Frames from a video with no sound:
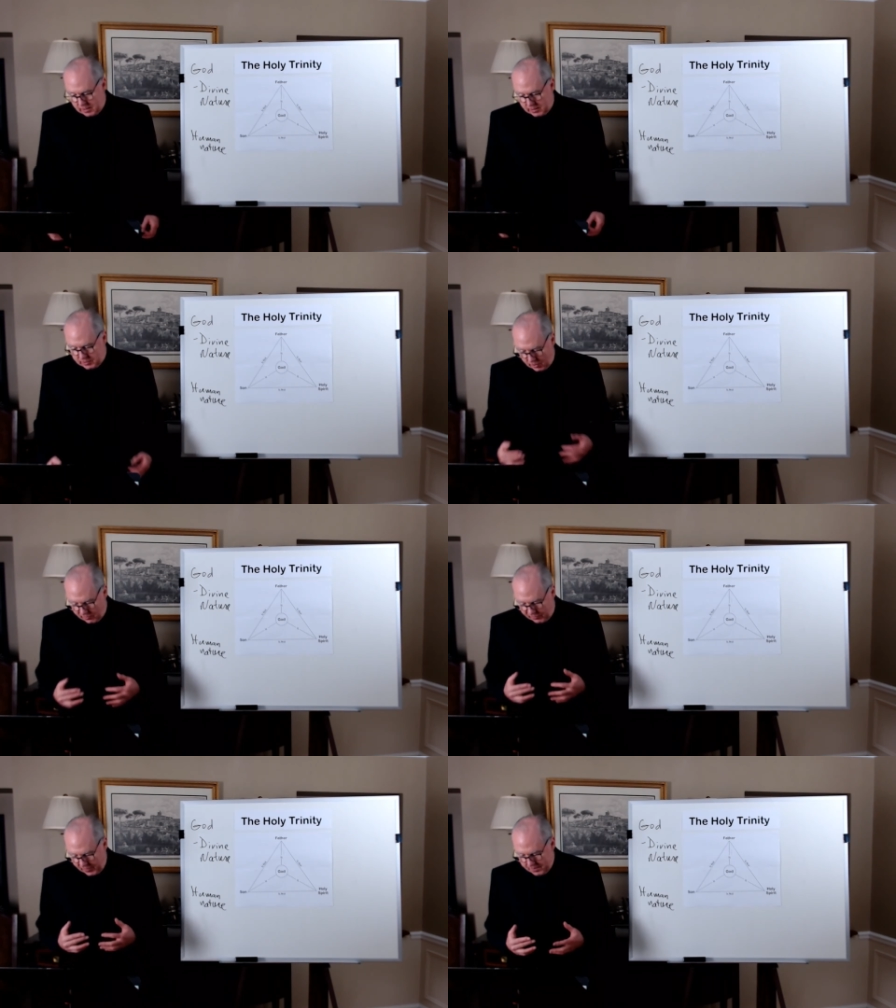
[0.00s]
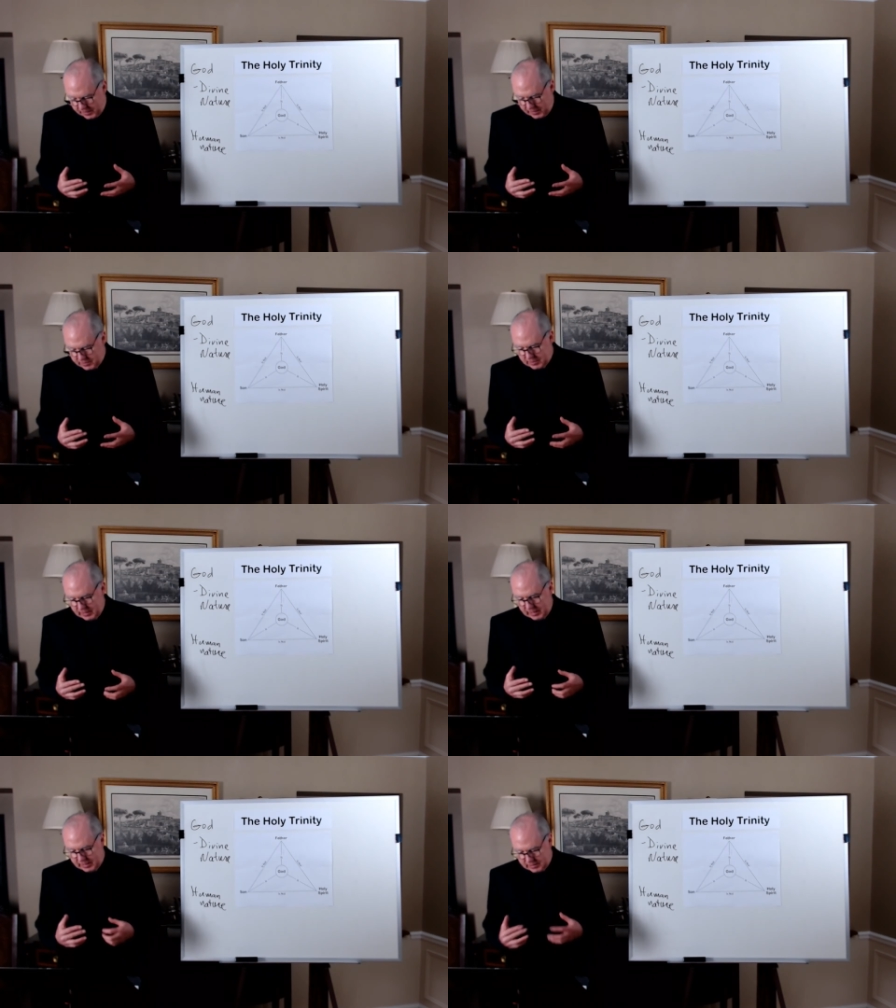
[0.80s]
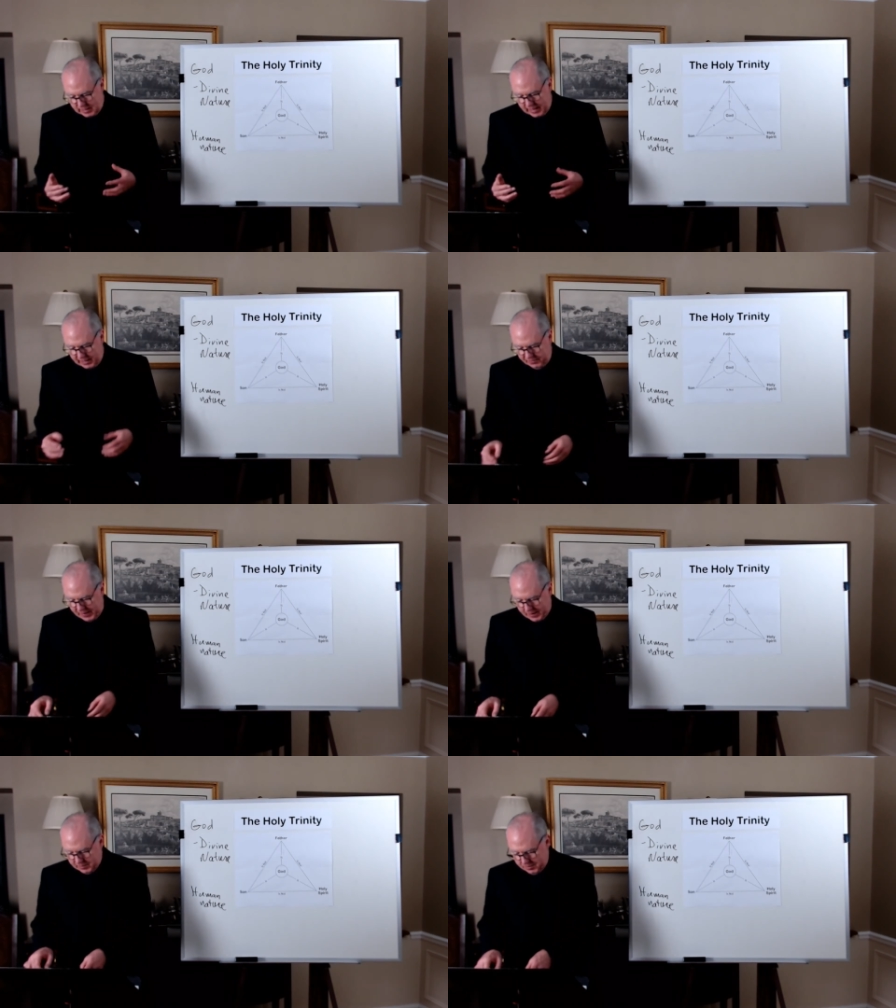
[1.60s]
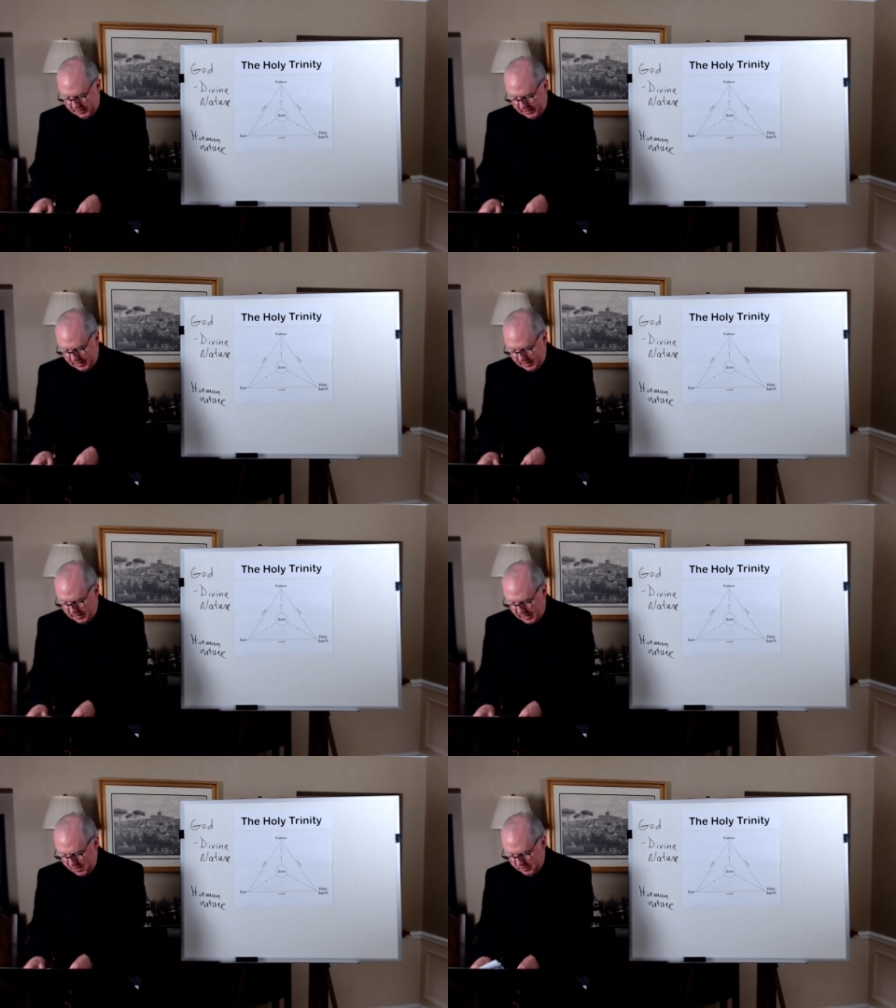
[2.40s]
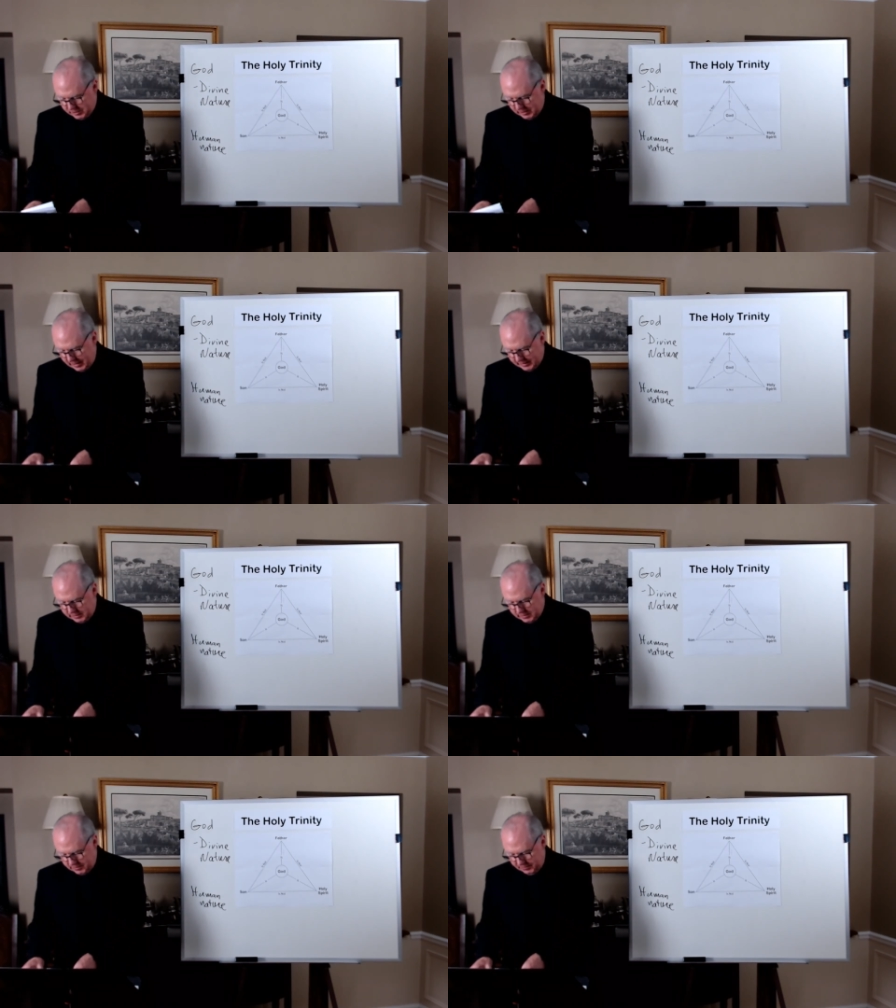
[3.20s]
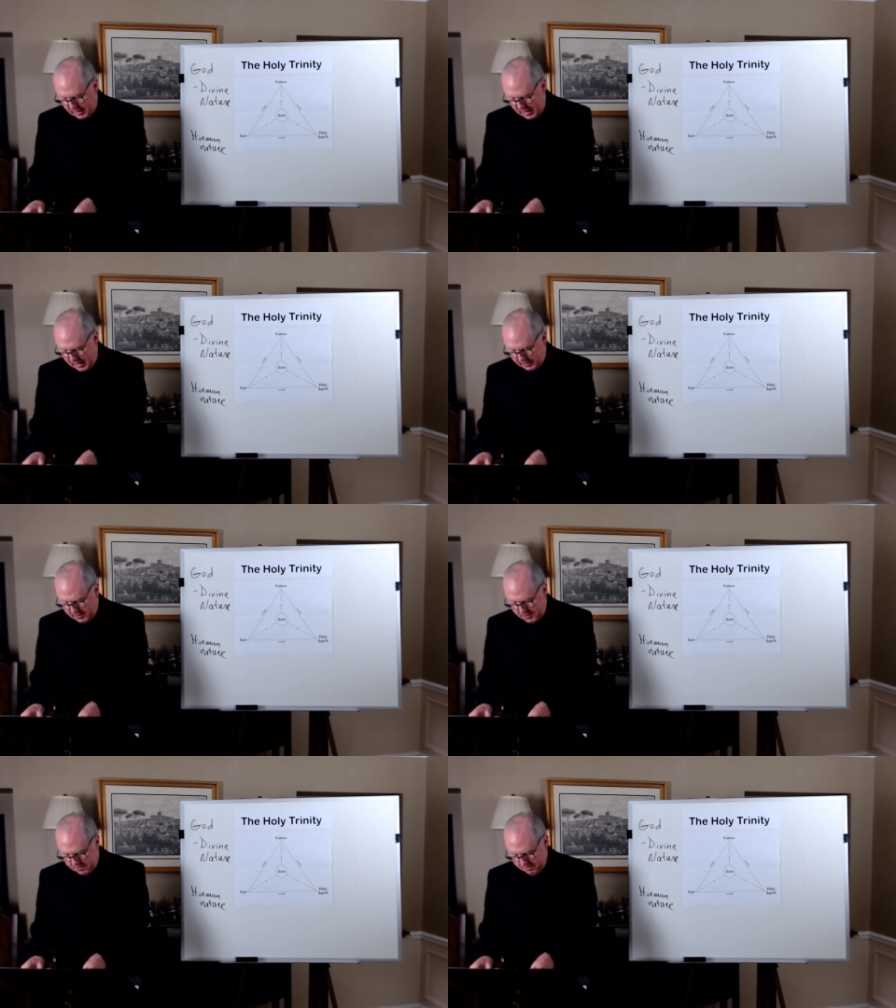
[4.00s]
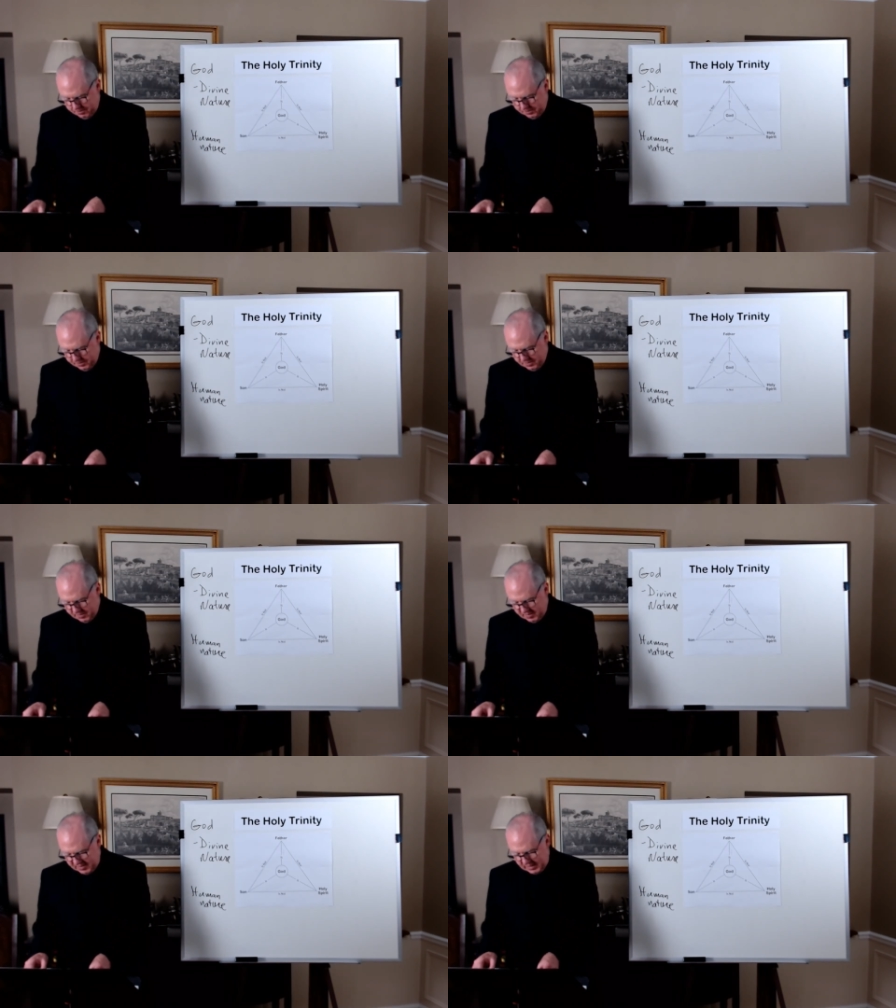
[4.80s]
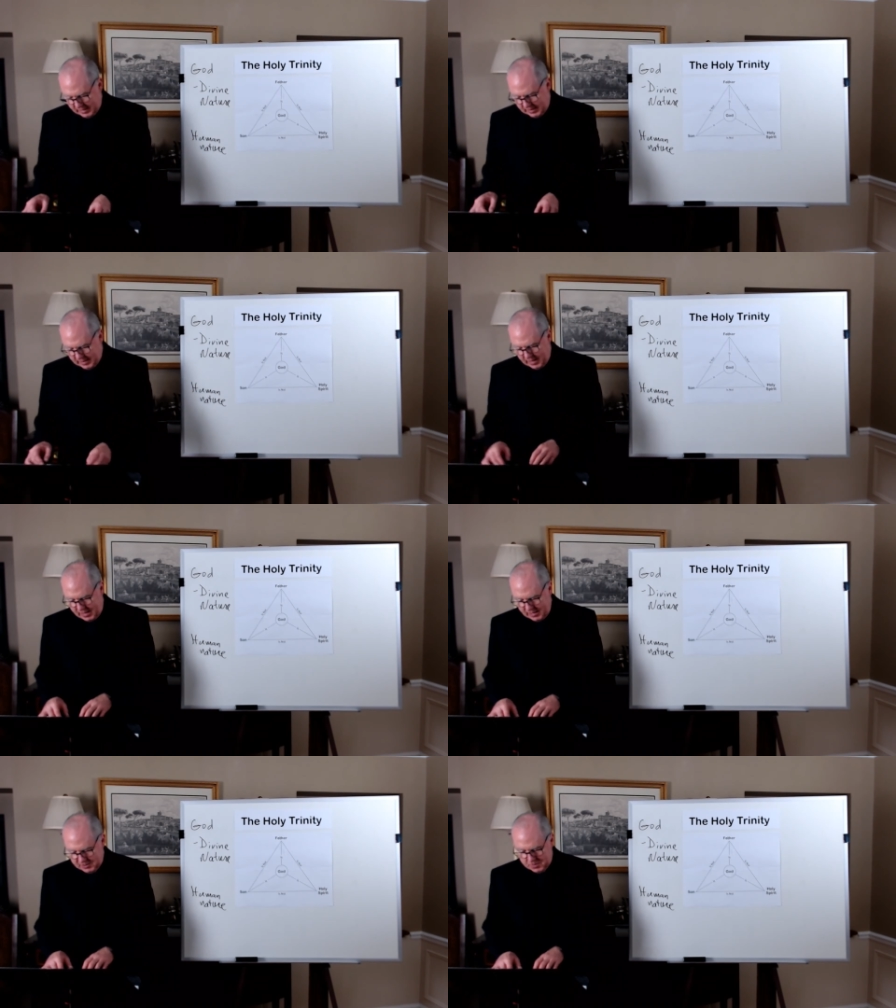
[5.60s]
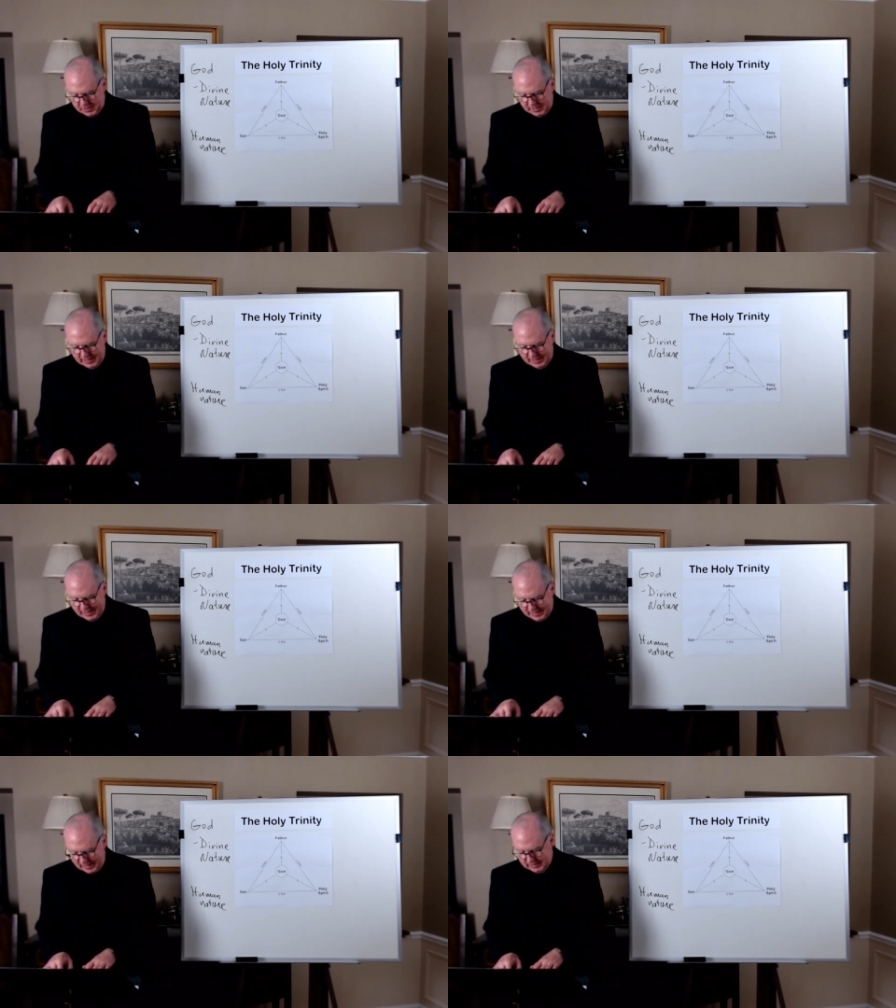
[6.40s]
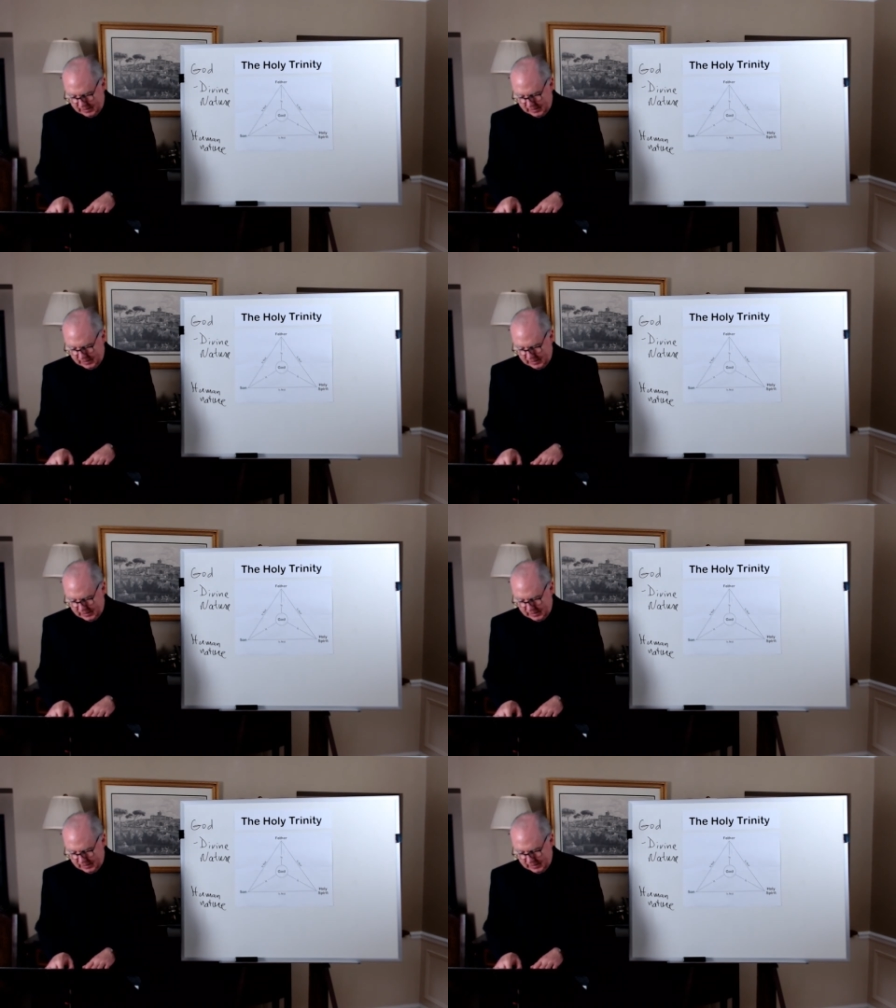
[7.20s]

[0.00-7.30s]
So from this, it's like a family, but then in the image and likeness of God, the husband does